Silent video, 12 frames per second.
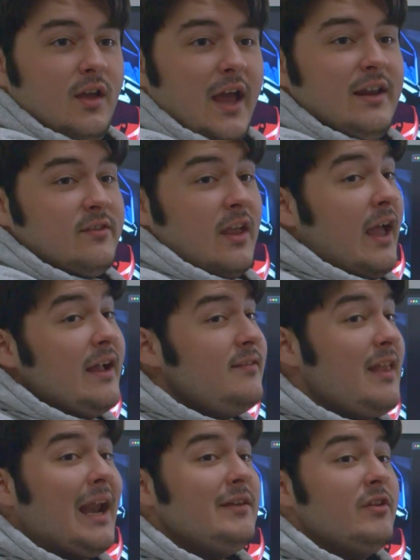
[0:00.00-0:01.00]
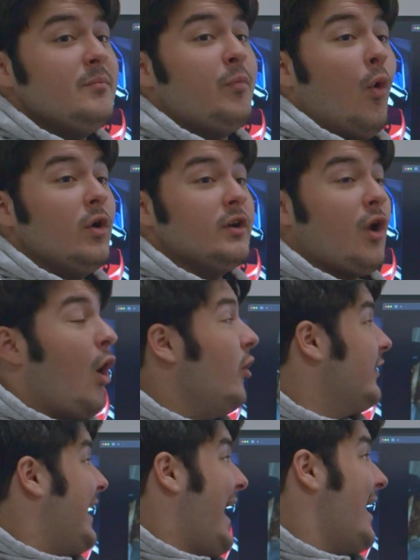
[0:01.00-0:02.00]
And it's not even important, all
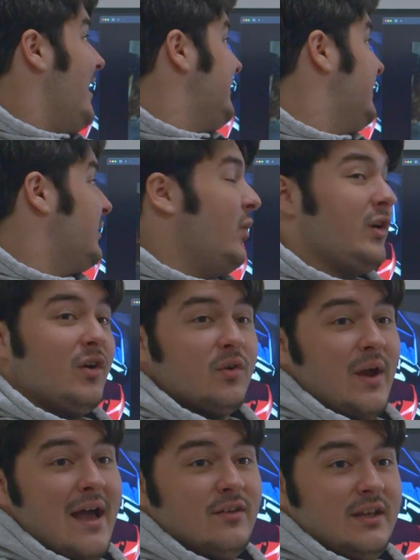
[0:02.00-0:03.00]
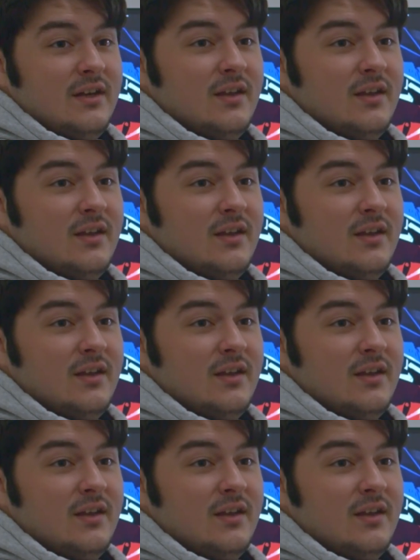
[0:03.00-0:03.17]
the chaos that's going on around it.